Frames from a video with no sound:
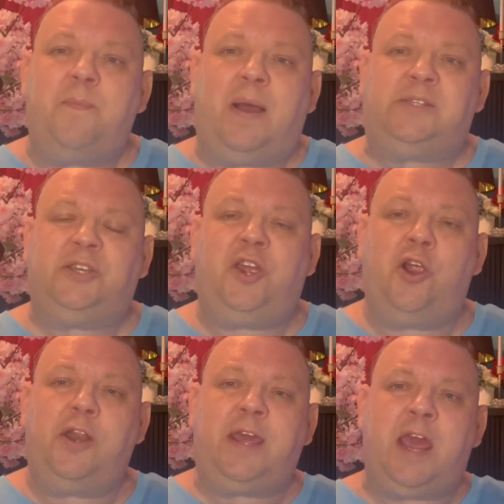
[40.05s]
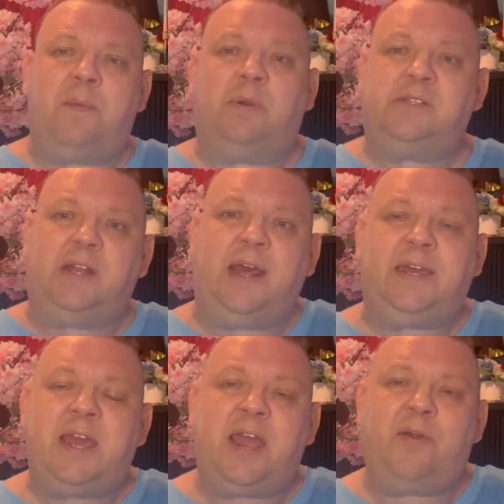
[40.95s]
my security cameras that I
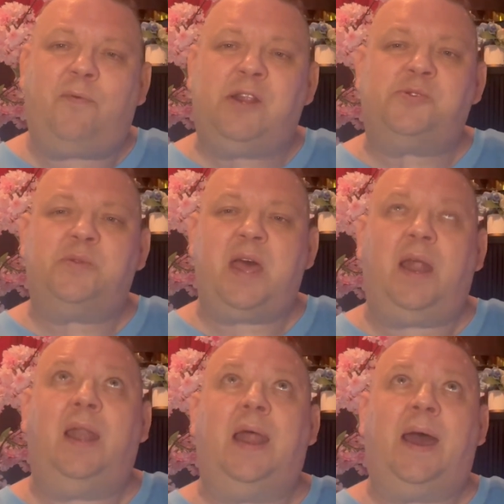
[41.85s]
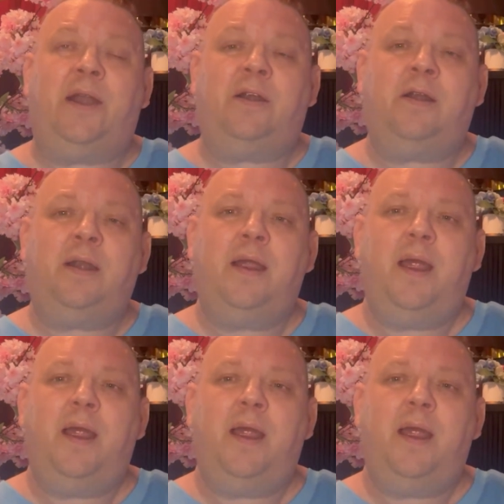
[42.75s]
can't reach without a ladder.